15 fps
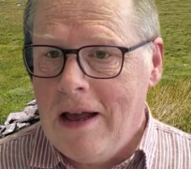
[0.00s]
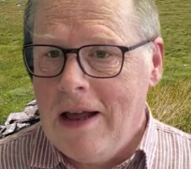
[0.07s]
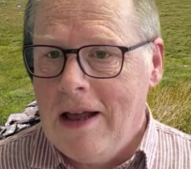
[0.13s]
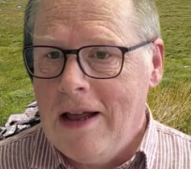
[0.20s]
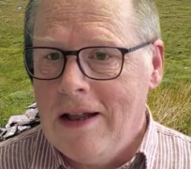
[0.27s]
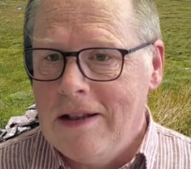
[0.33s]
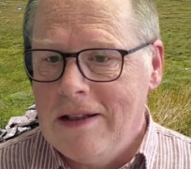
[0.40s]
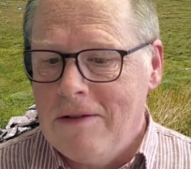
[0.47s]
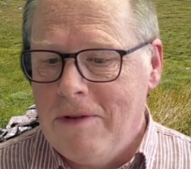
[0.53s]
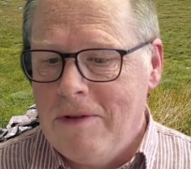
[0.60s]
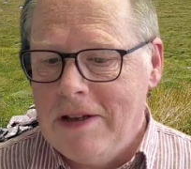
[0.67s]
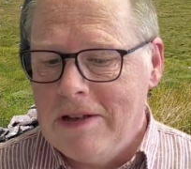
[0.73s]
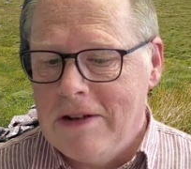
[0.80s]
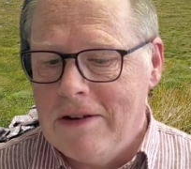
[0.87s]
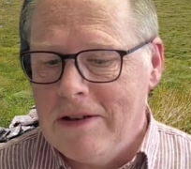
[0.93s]

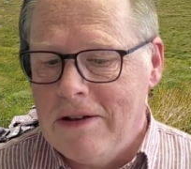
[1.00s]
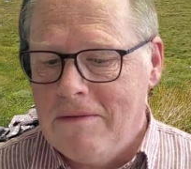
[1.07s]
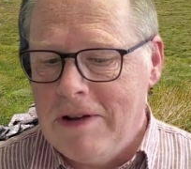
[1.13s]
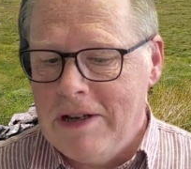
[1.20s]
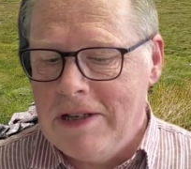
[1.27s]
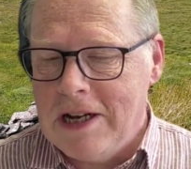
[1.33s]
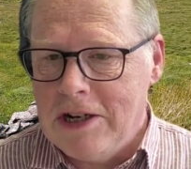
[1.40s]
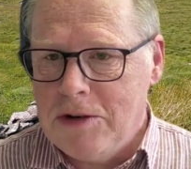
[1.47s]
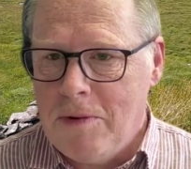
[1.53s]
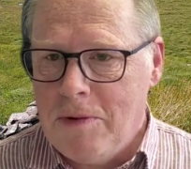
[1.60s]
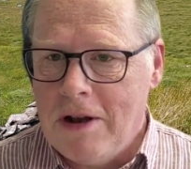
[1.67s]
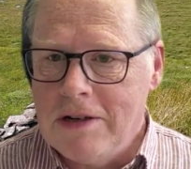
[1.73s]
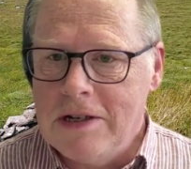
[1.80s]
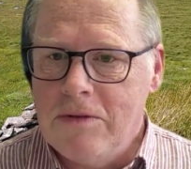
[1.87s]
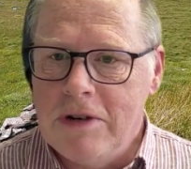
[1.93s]
the research
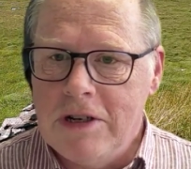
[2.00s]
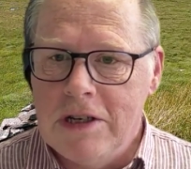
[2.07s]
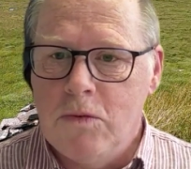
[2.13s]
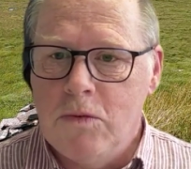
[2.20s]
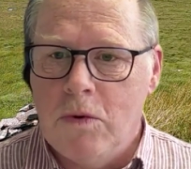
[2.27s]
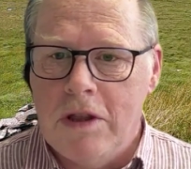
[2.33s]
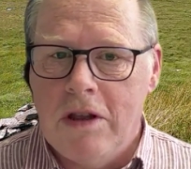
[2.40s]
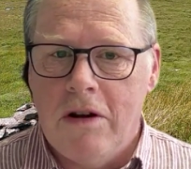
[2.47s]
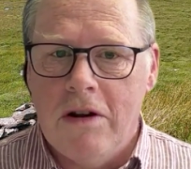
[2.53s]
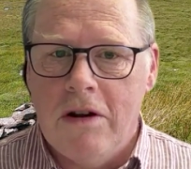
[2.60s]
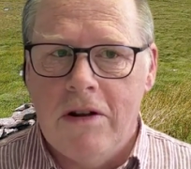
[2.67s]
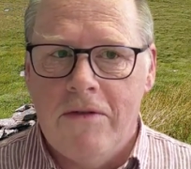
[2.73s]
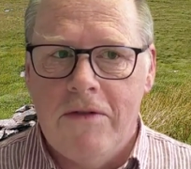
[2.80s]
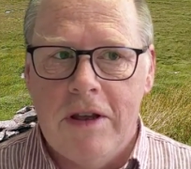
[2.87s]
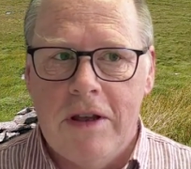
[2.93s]
project, which is 1/3
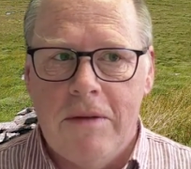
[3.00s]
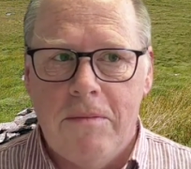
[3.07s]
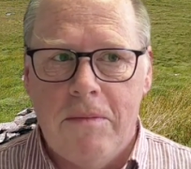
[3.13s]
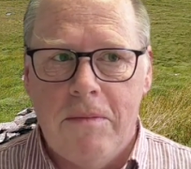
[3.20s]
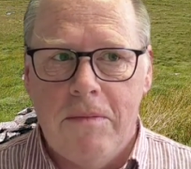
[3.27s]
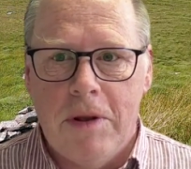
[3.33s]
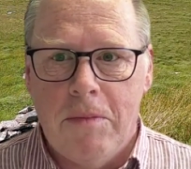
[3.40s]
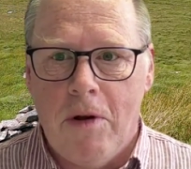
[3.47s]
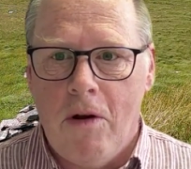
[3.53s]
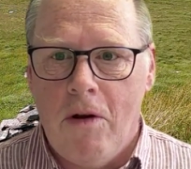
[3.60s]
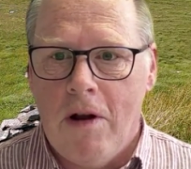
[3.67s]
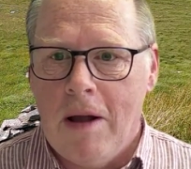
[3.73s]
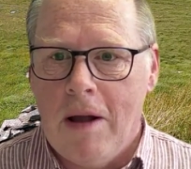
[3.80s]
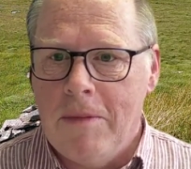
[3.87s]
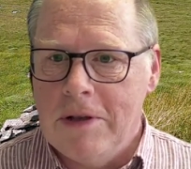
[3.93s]
of the
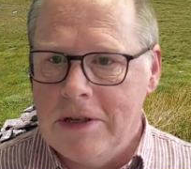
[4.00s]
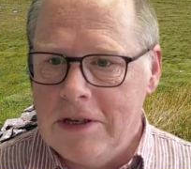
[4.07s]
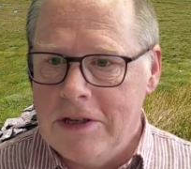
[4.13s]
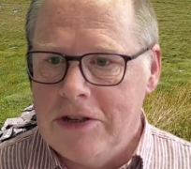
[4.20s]
program, it's a